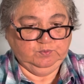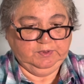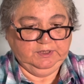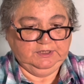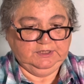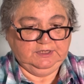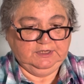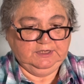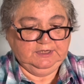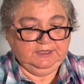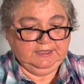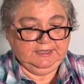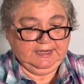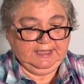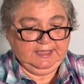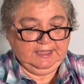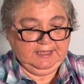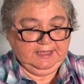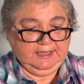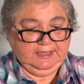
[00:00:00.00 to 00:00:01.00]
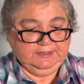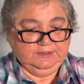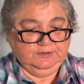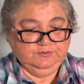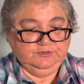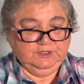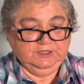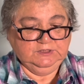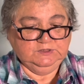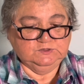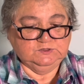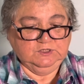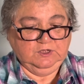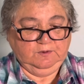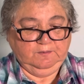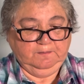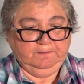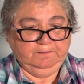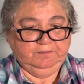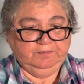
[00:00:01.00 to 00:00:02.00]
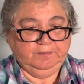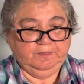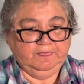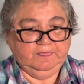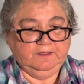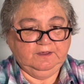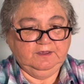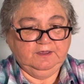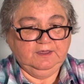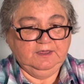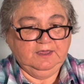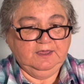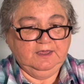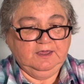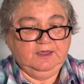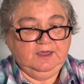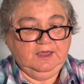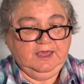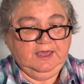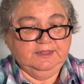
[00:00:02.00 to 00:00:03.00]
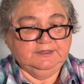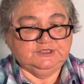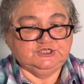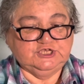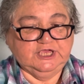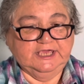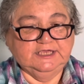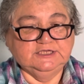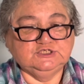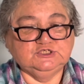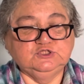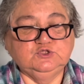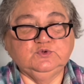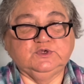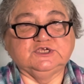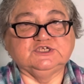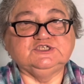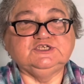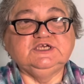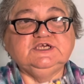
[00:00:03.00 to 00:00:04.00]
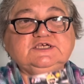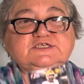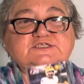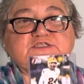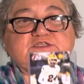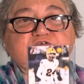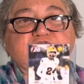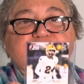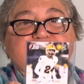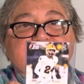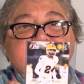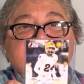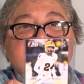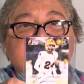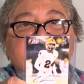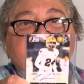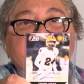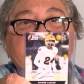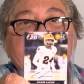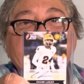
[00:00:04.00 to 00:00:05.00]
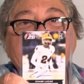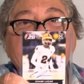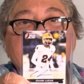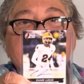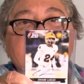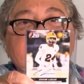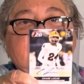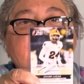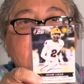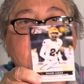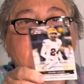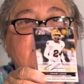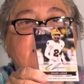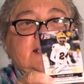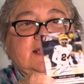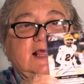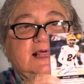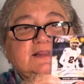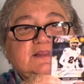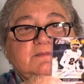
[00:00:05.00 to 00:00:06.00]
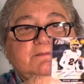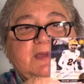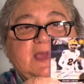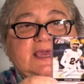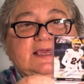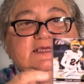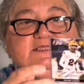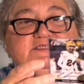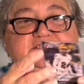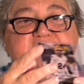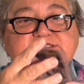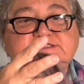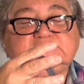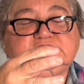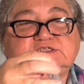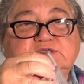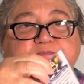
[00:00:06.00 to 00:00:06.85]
but no, I don't think so. Chase Lucas, he is a defensive back, and on the back it says it's a